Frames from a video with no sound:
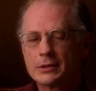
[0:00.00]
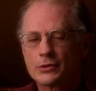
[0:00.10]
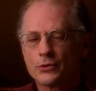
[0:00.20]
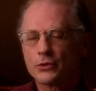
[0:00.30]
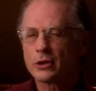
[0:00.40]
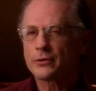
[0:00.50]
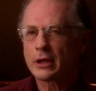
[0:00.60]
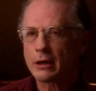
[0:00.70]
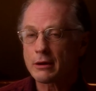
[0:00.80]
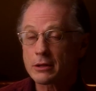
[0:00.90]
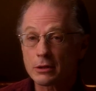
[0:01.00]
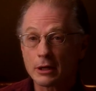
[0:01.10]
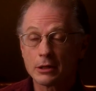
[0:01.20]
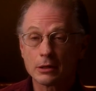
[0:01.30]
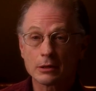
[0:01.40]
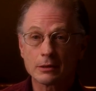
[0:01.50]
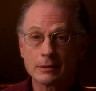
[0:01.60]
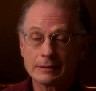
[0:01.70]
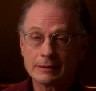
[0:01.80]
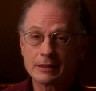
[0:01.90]
so full of character, and you're
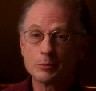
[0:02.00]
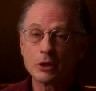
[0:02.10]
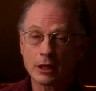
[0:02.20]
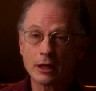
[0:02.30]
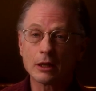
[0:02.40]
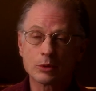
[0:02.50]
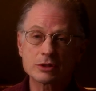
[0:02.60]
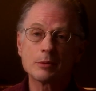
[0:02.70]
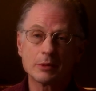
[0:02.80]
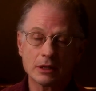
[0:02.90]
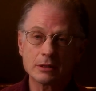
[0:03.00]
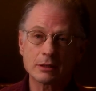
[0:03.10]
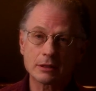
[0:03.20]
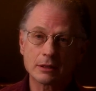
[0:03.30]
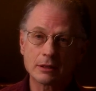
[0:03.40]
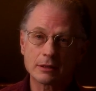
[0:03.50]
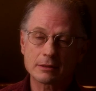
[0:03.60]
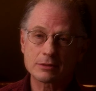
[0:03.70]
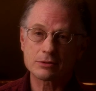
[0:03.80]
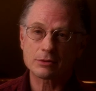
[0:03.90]
communicating with some entity that's